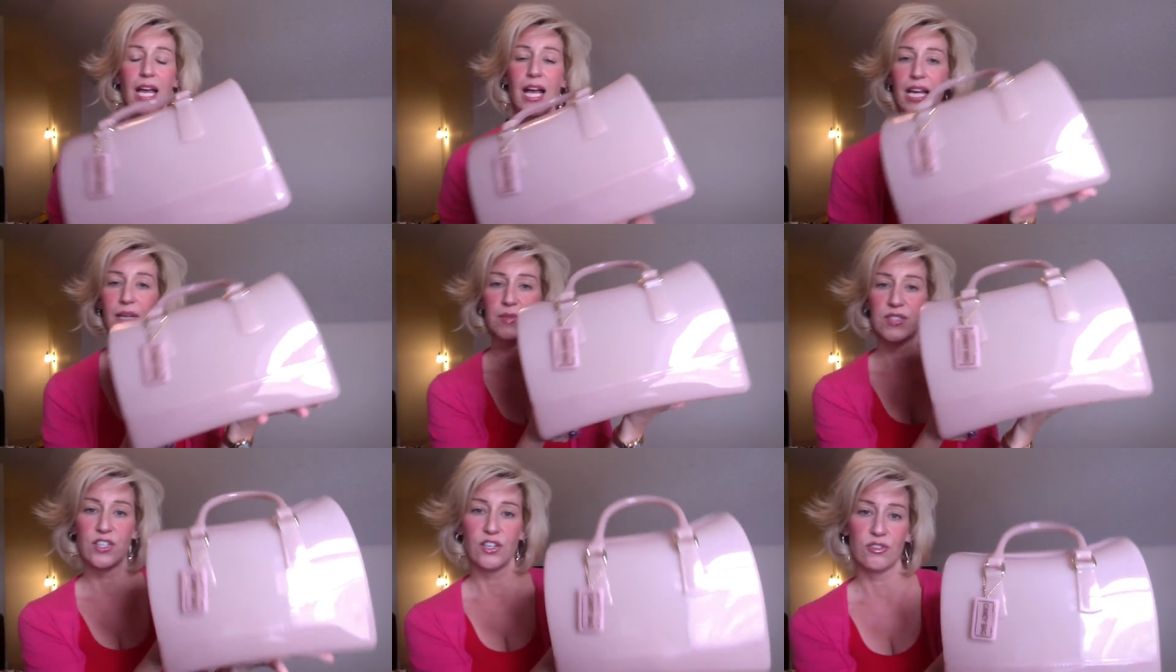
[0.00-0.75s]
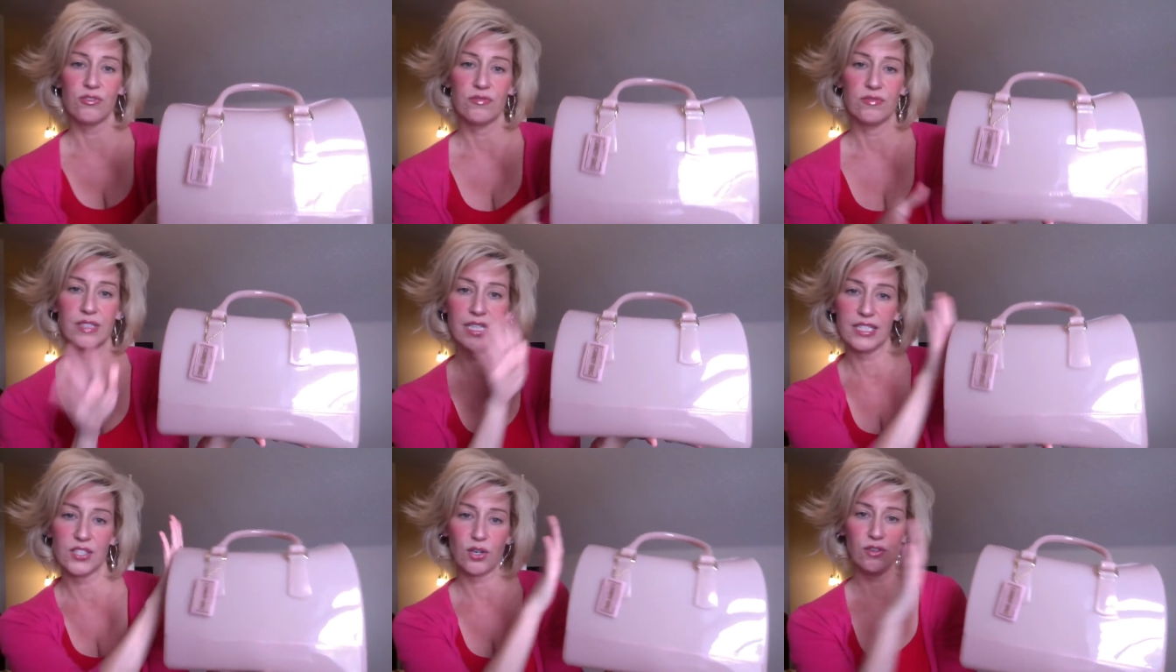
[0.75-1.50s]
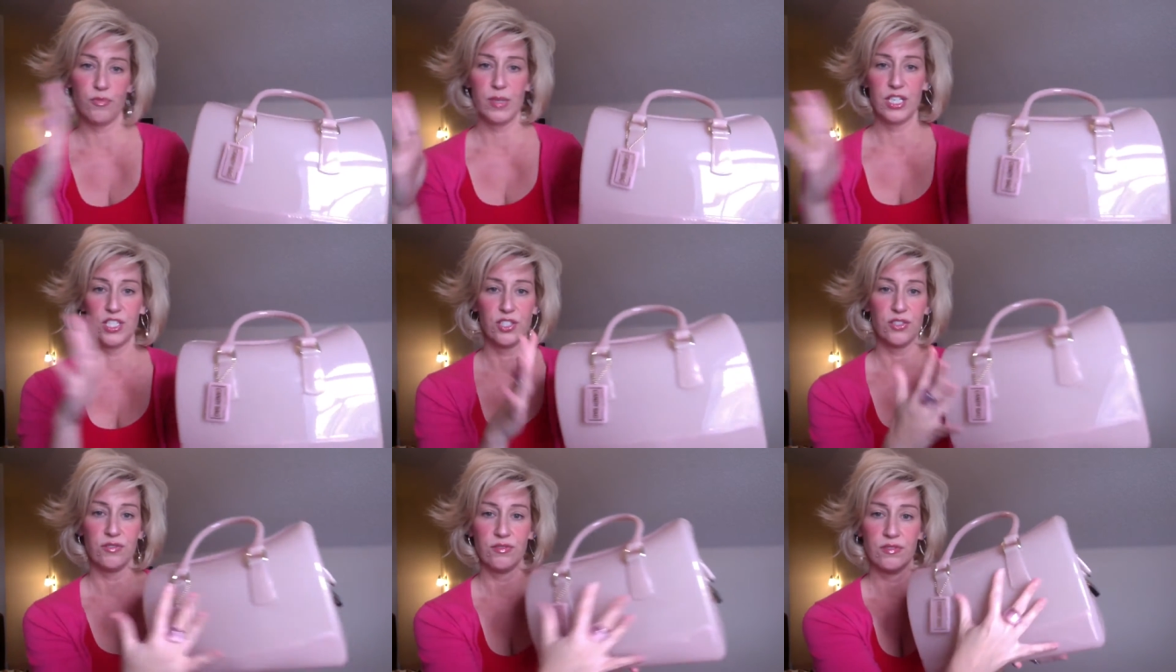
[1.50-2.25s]
I am so, it's hard for me to
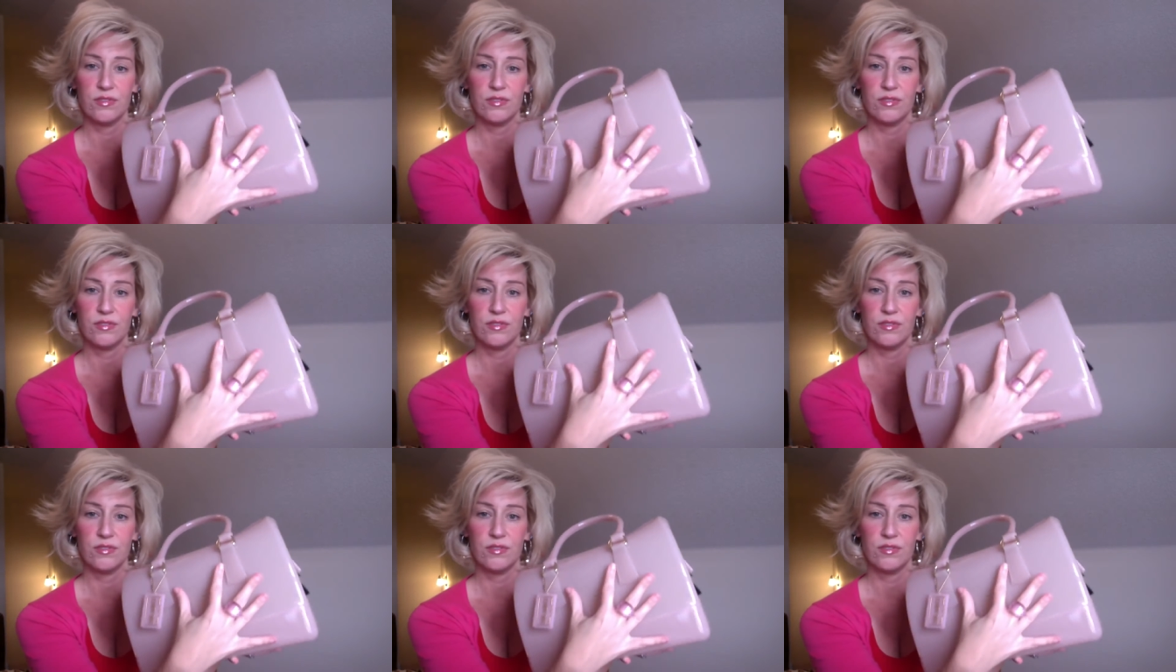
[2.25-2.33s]
do,